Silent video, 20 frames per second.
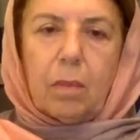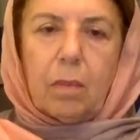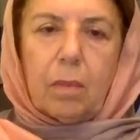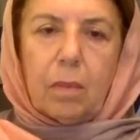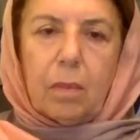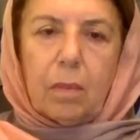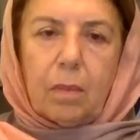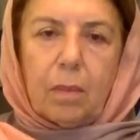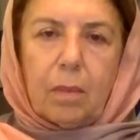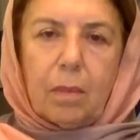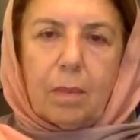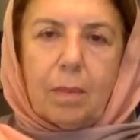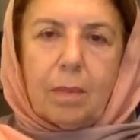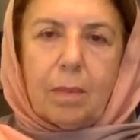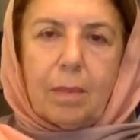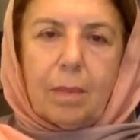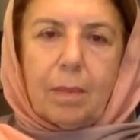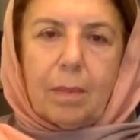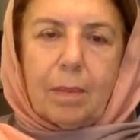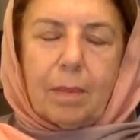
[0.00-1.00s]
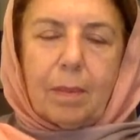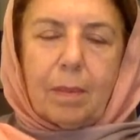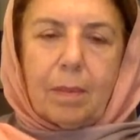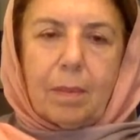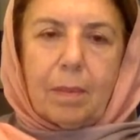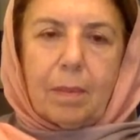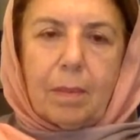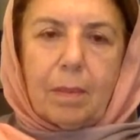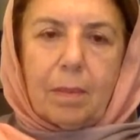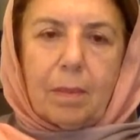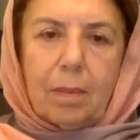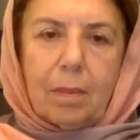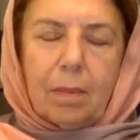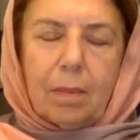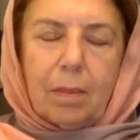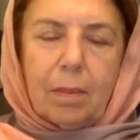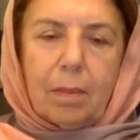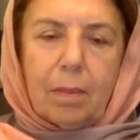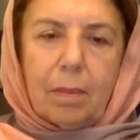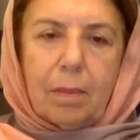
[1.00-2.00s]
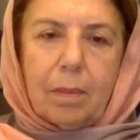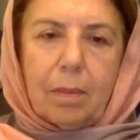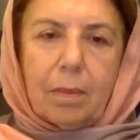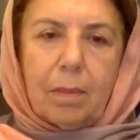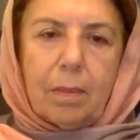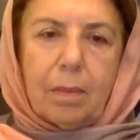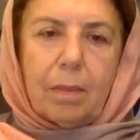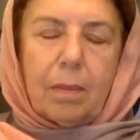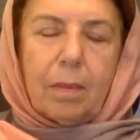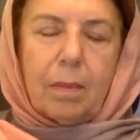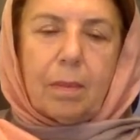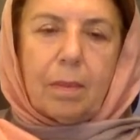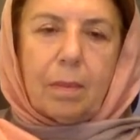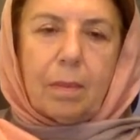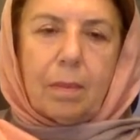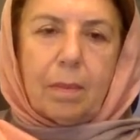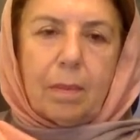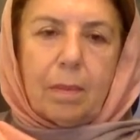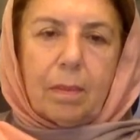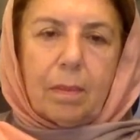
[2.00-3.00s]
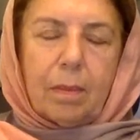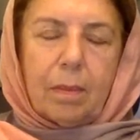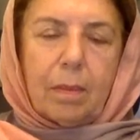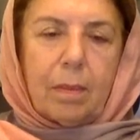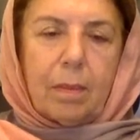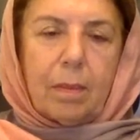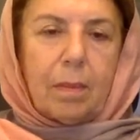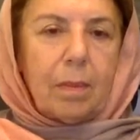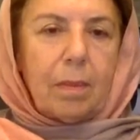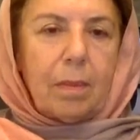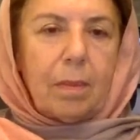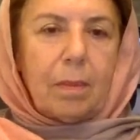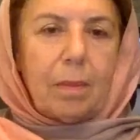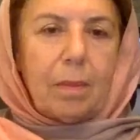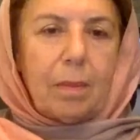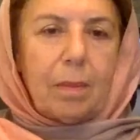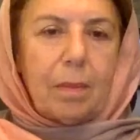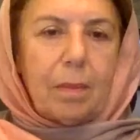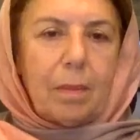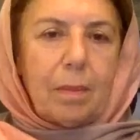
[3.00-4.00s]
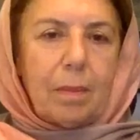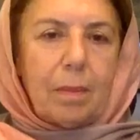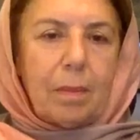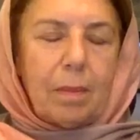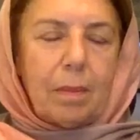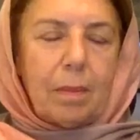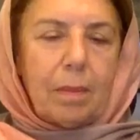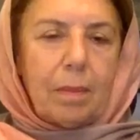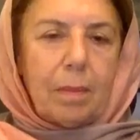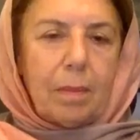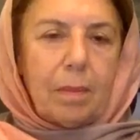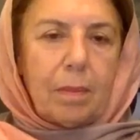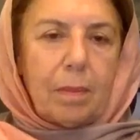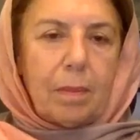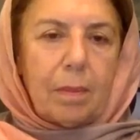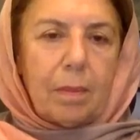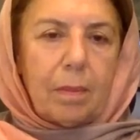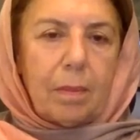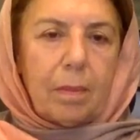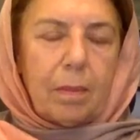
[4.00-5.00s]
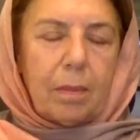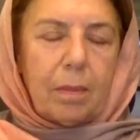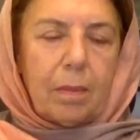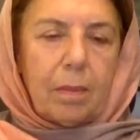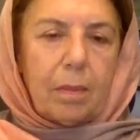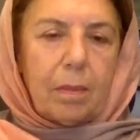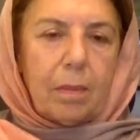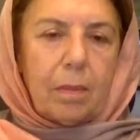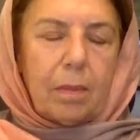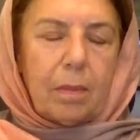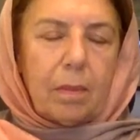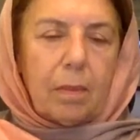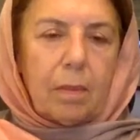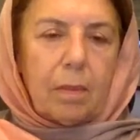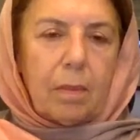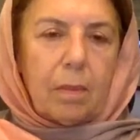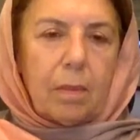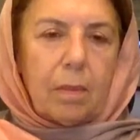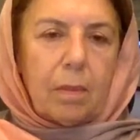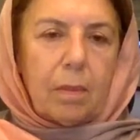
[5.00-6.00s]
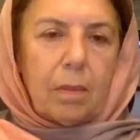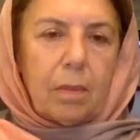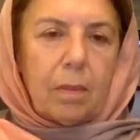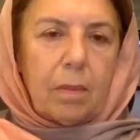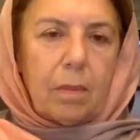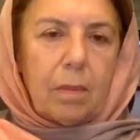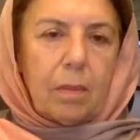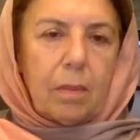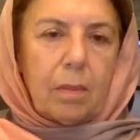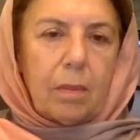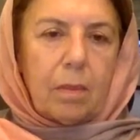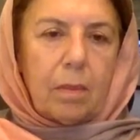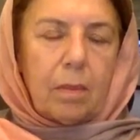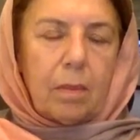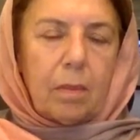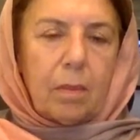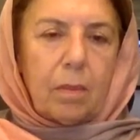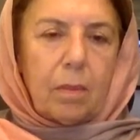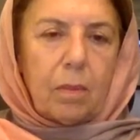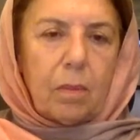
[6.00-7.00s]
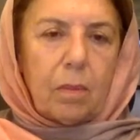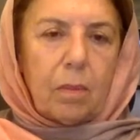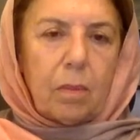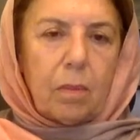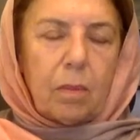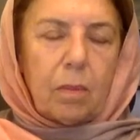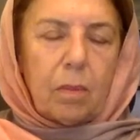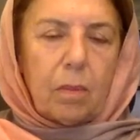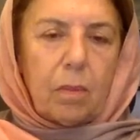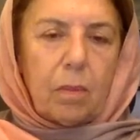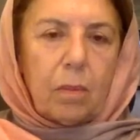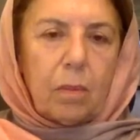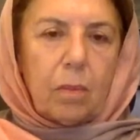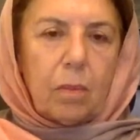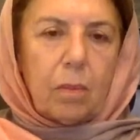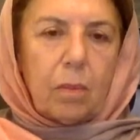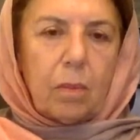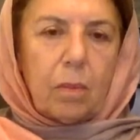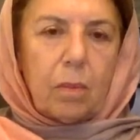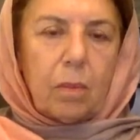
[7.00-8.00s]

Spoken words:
[no speech]